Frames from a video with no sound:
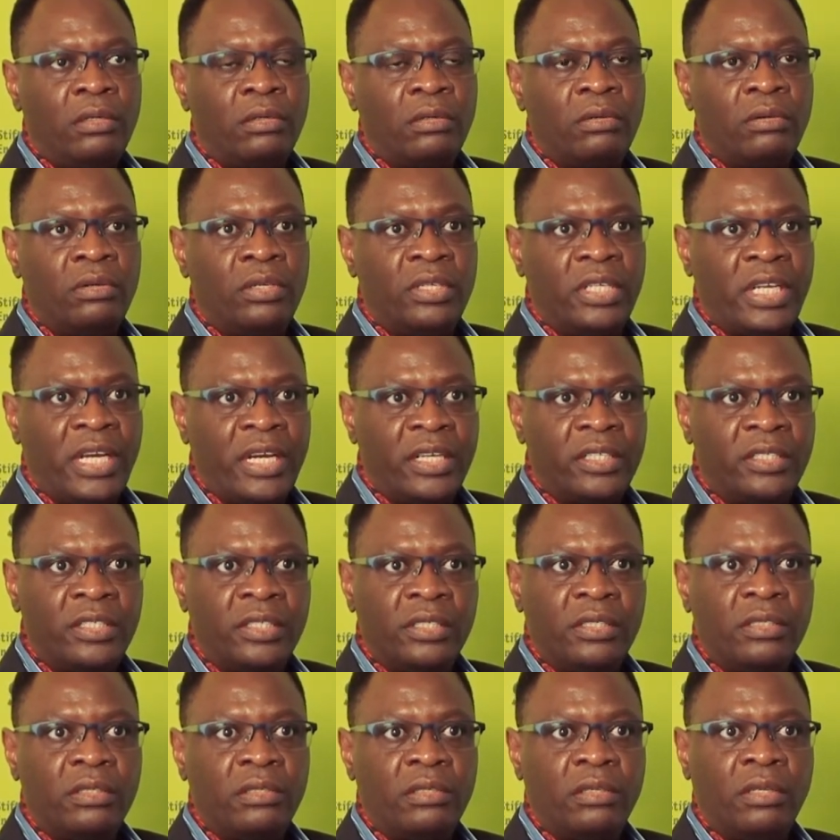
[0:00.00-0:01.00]

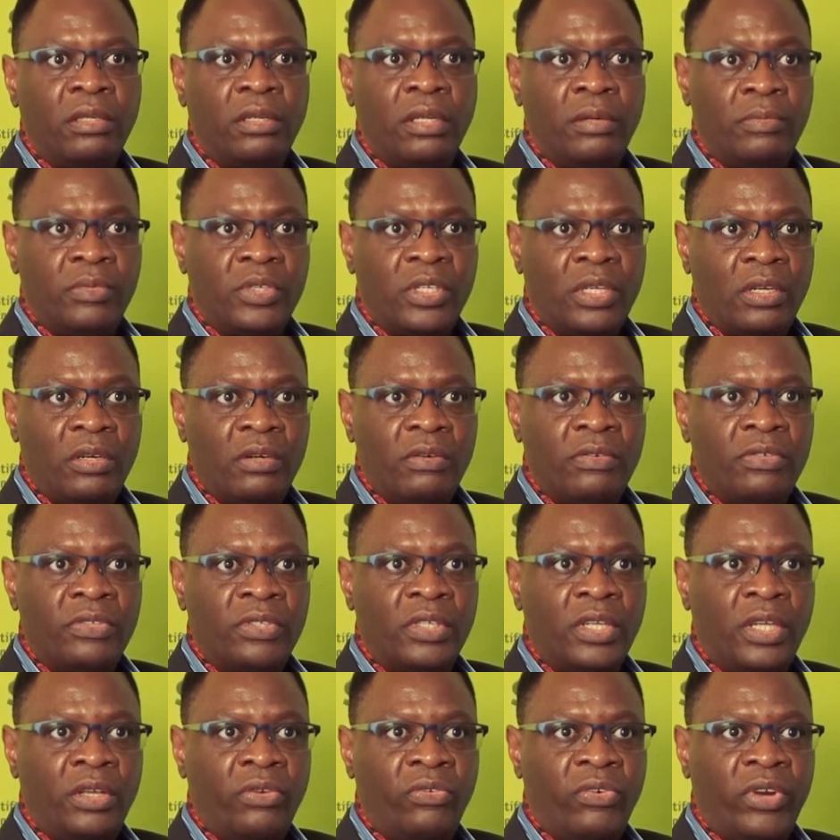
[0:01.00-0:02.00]
conduct themselves
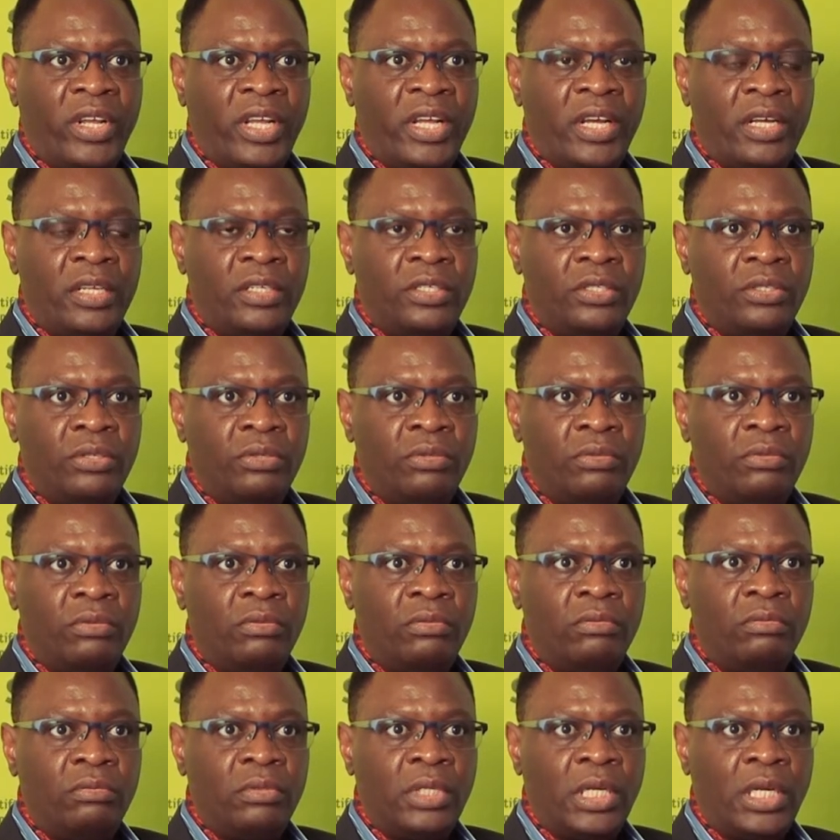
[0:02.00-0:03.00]
in regard to
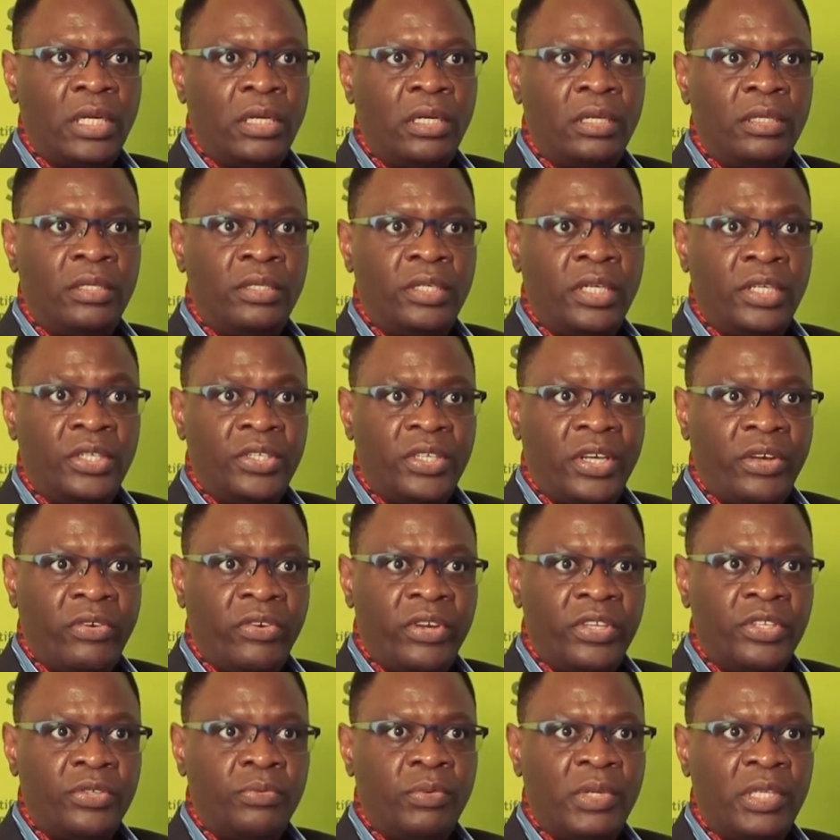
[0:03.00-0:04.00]
uh, debt
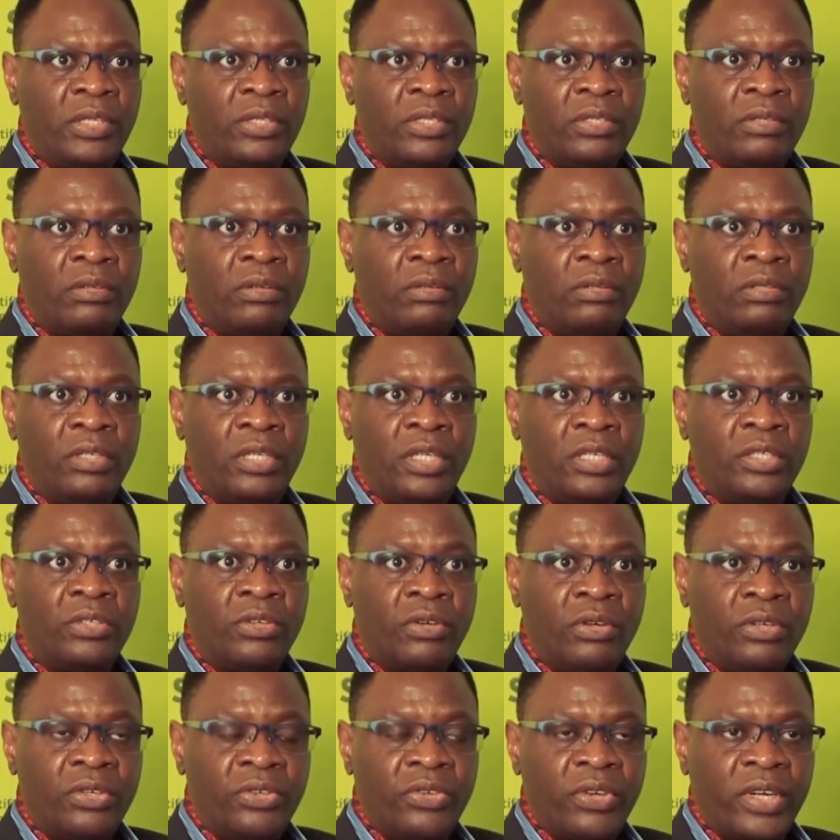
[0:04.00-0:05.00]
arrangements or debt
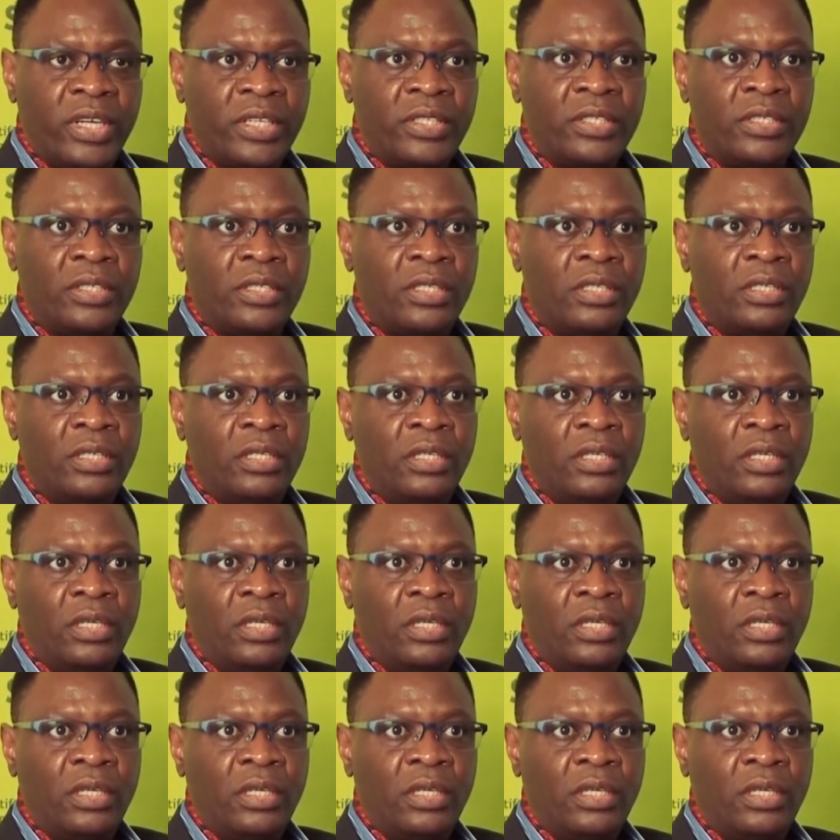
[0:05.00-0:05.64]
contracts.